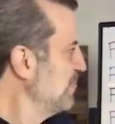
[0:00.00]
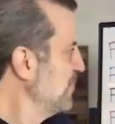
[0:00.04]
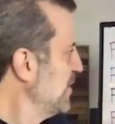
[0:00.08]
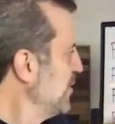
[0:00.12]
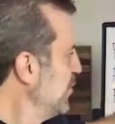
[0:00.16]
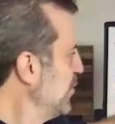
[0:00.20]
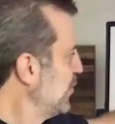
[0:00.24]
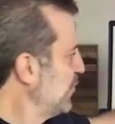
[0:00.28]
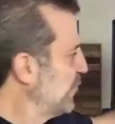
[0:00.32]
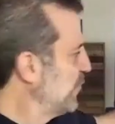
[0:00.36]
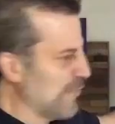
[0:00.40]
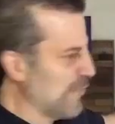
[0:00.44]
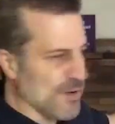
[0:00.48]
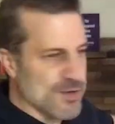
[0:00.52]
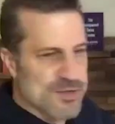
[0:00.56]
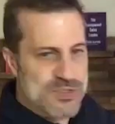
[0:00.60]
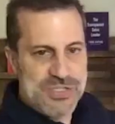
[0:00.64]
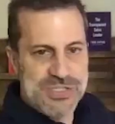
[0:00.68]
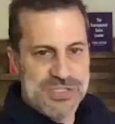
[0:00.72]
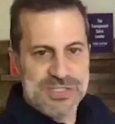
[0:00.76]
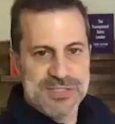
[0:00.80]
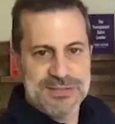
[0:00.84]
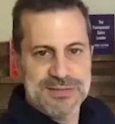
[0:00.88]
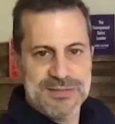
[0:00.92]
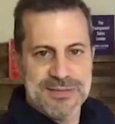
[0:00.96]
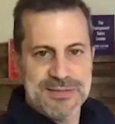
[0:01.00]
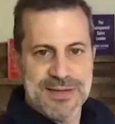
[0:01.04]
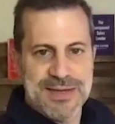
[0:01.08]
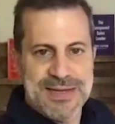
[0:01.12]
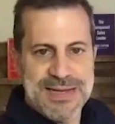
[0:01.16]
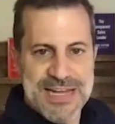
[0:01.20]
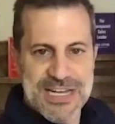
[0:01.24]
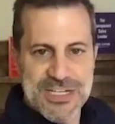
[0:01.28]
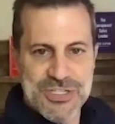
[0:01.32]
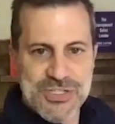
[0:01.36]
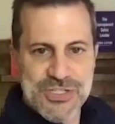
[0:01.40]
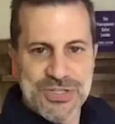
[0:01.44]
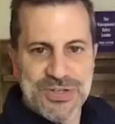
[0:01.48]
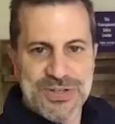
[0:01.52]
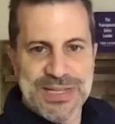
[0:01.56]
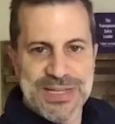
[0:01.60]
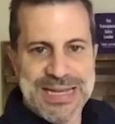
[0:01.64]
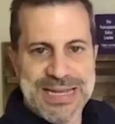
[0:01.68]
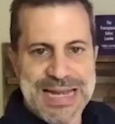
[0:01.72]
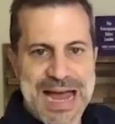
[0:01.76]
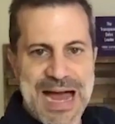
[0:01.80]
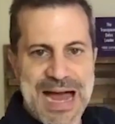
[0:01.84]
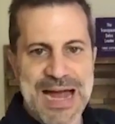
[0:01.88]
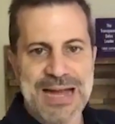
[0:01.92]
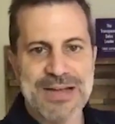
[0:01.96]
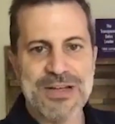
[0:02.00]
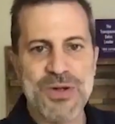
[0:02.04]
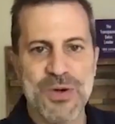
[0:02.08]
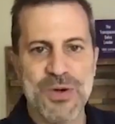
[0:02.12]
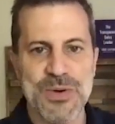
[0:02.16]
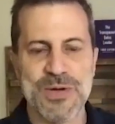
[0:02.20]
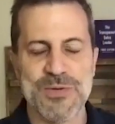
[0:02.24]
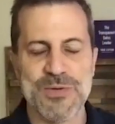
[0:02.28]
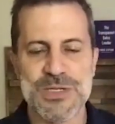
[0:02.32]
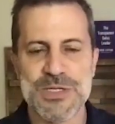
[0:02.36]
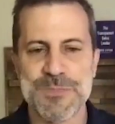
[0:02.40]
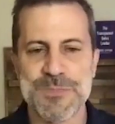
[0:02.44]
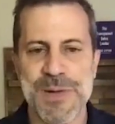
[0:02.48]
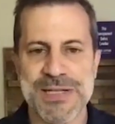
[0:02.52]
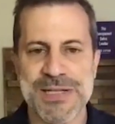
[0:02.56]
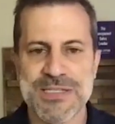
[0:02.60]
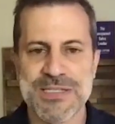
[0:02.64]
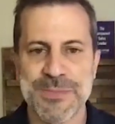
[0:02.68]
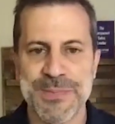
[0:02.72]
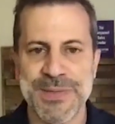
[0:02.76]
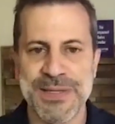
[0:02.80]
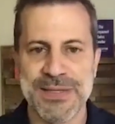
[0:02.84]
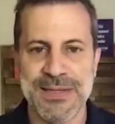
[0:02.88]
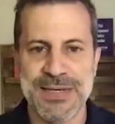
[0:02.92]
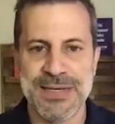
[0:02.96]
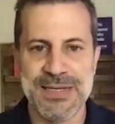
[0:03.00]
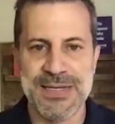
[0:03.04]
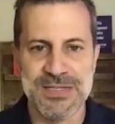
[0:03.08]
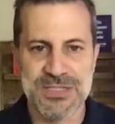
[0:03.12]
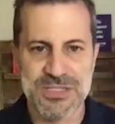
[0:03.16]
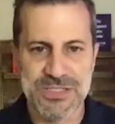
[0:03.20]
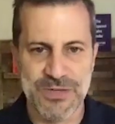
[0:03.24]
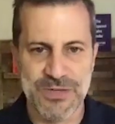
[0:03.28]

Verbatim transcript: Your first initial and ongoing responsibility is to